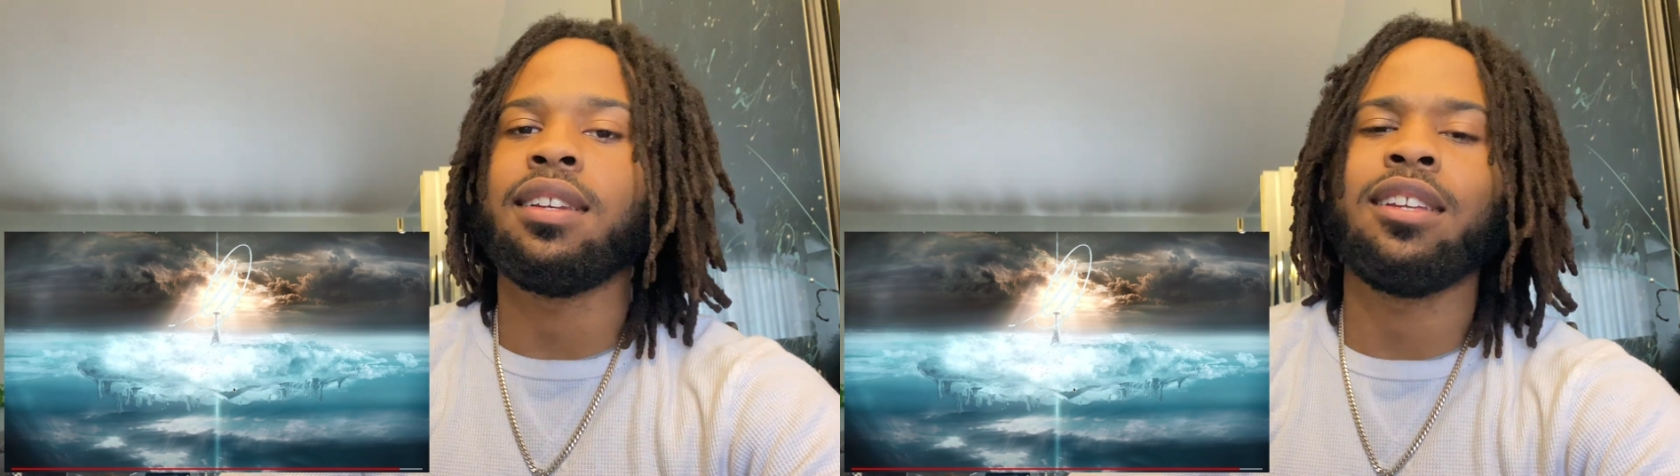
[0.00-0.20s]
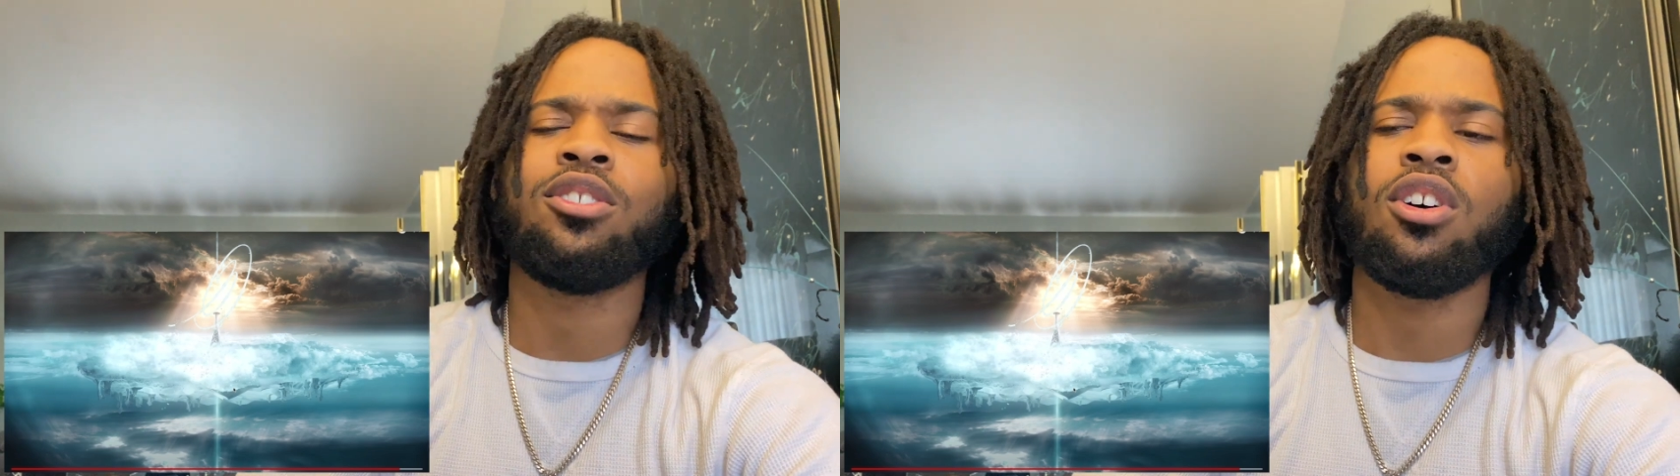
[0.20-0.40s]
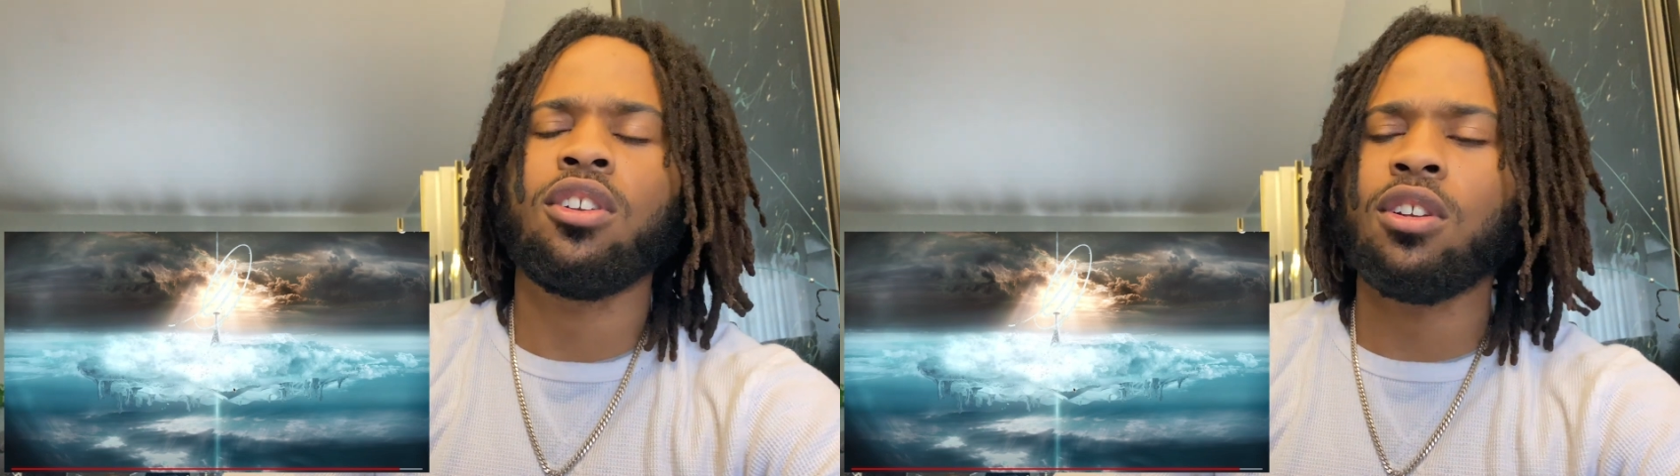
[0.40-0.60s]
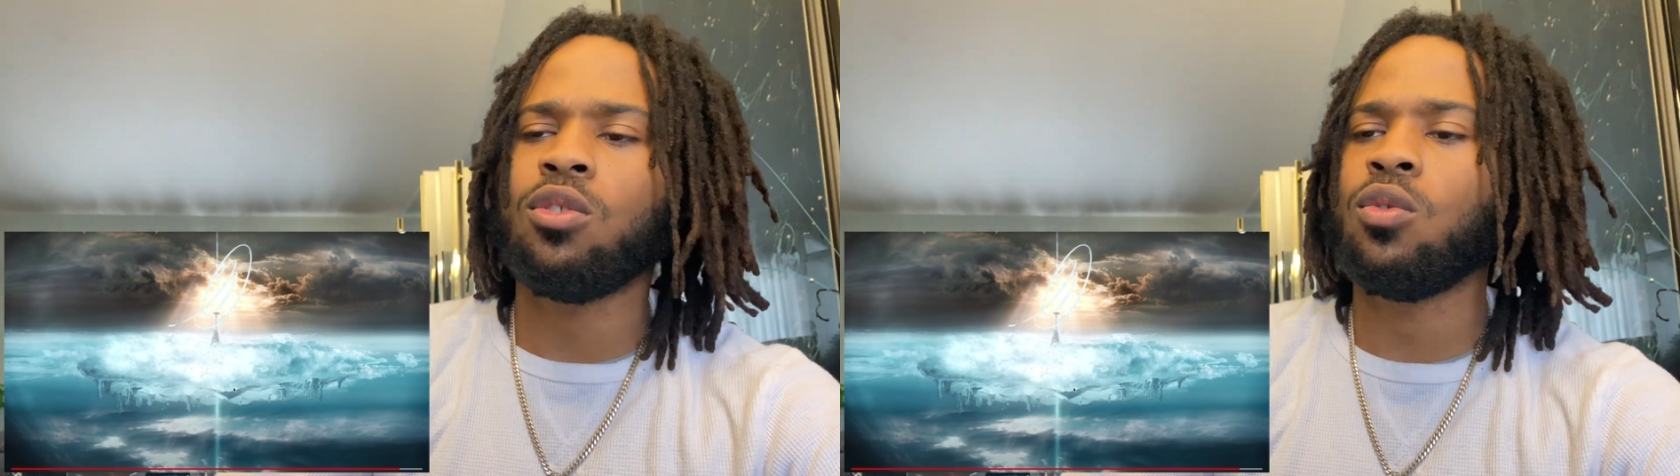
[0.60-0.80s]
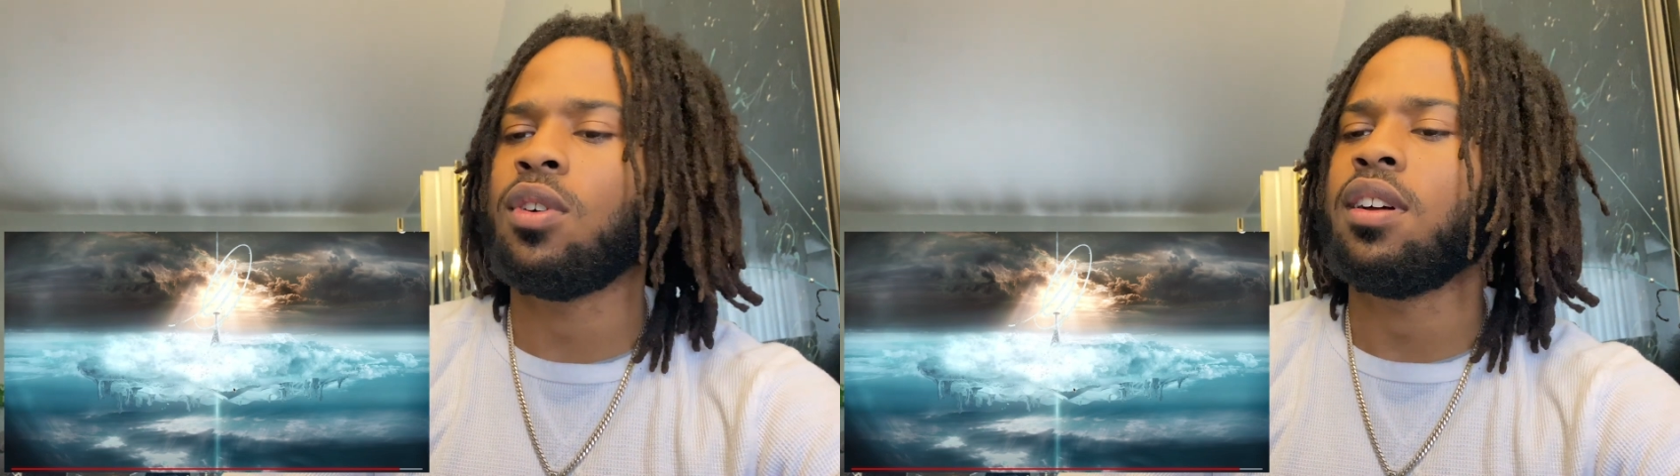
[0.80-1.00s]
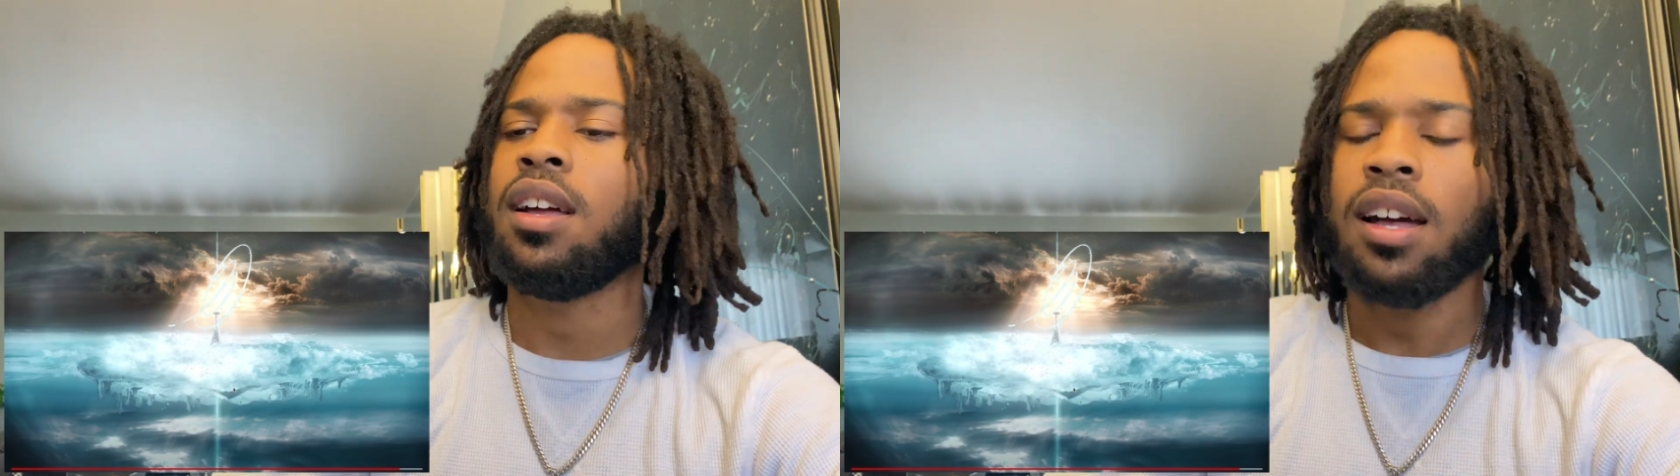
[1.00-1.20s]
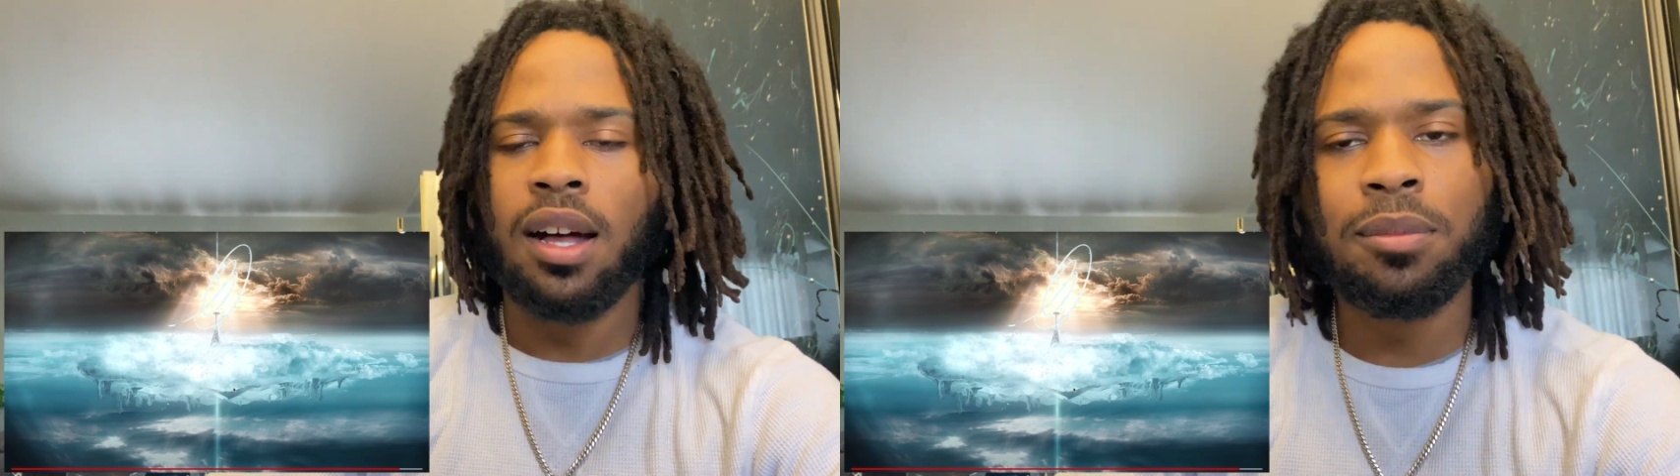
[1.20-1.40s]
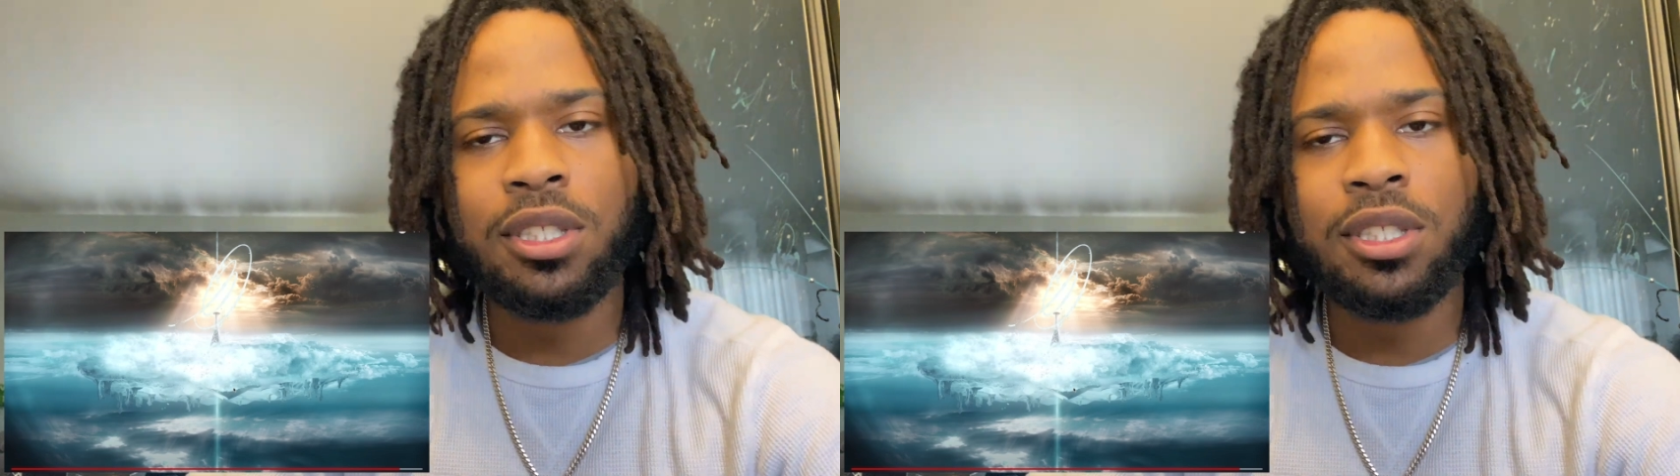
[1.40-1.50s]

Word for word: Let y'all know I'm